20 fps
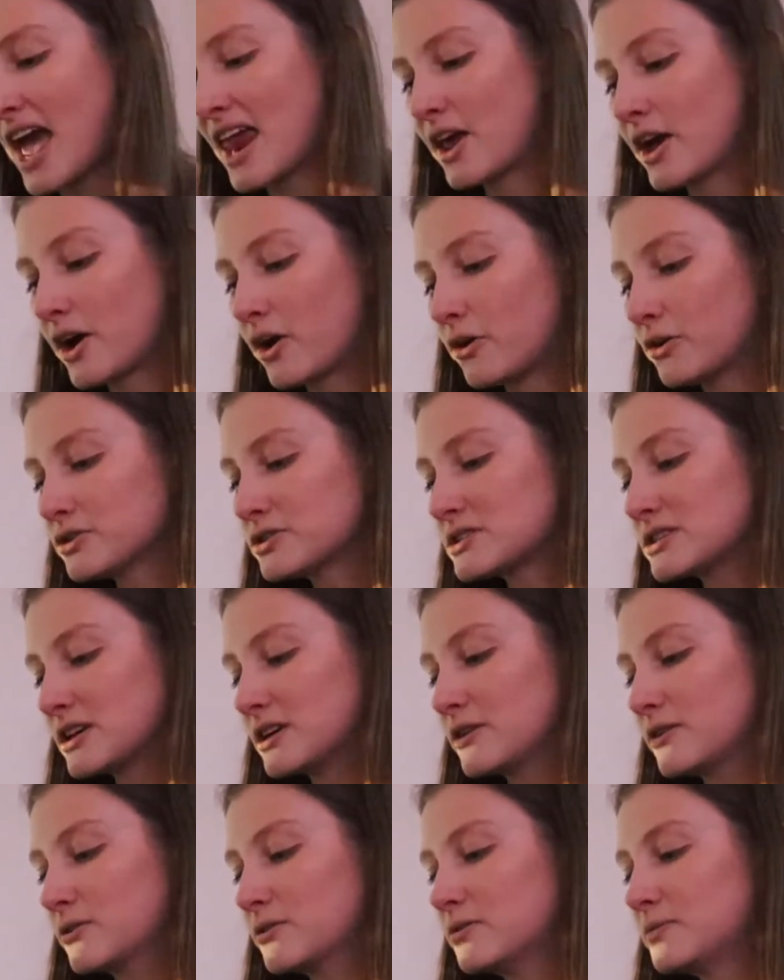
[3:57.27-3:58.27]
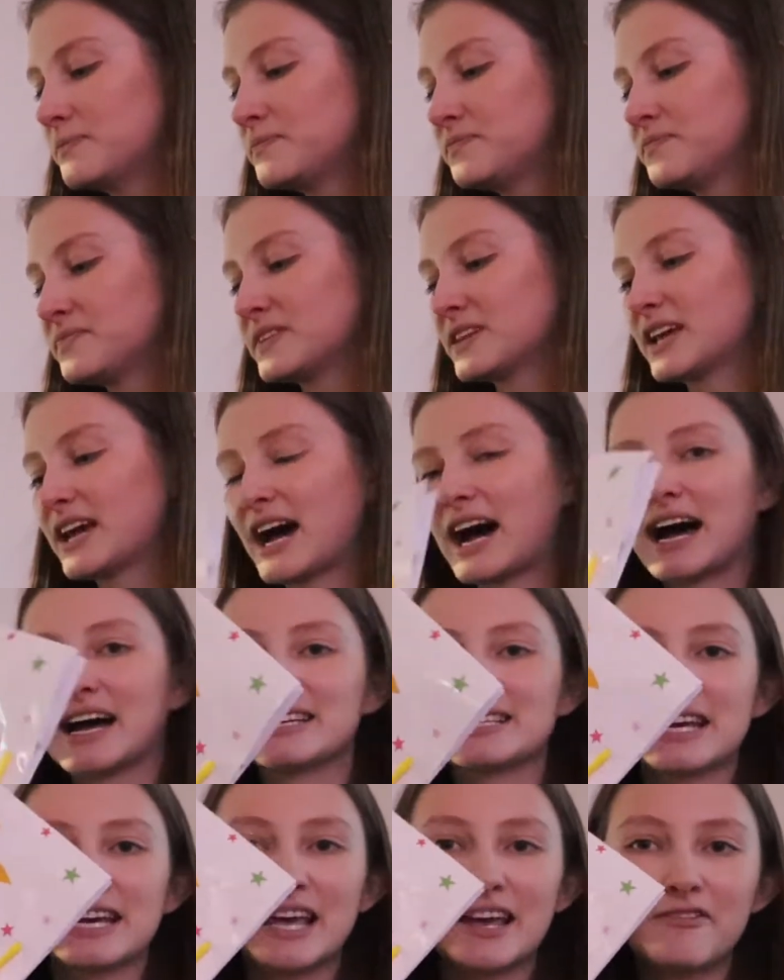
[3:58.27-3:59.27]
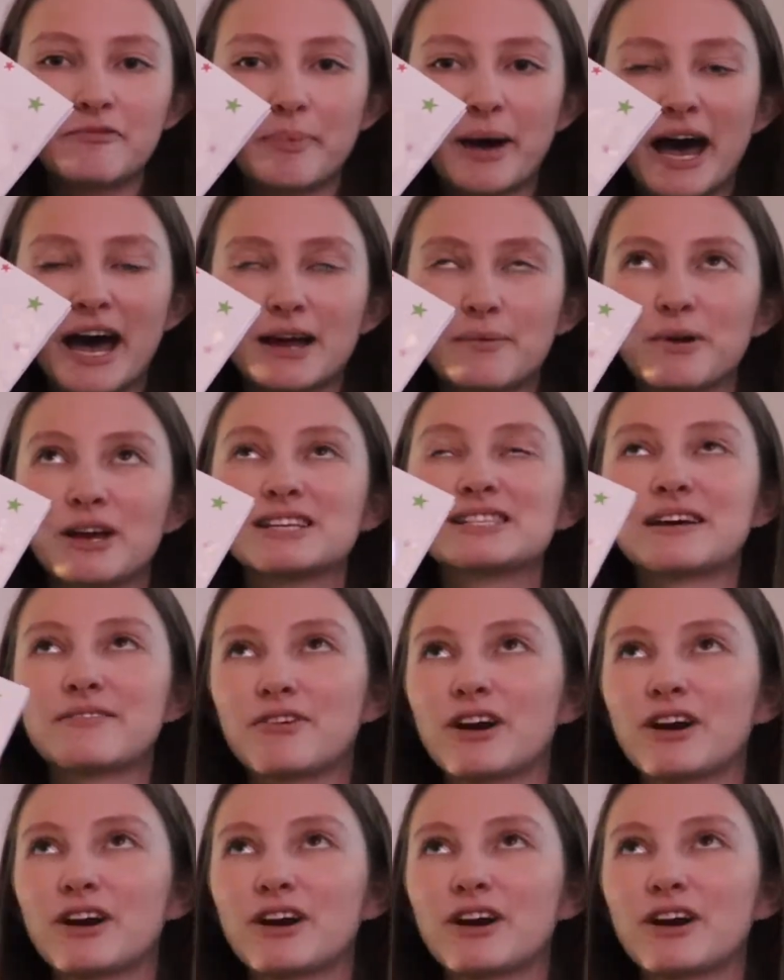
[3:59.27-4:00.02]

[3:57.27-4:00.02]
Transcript: and I also got a gift bag because I